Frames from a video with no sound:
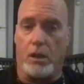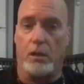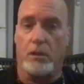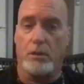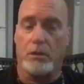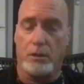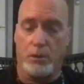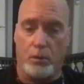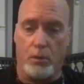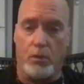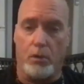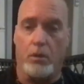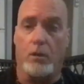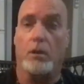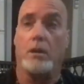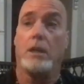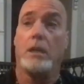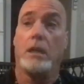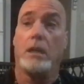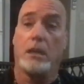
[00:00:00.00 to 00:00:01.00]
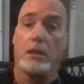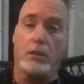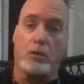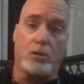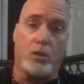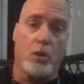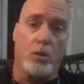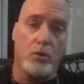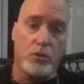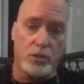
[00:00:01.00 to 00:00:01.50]
Thor
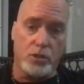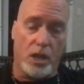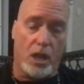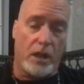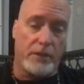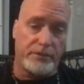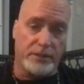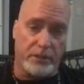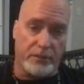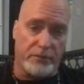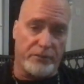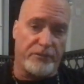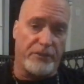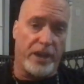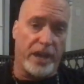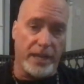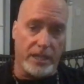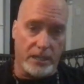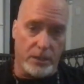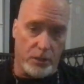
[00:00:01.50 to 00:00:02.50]
goes off to fight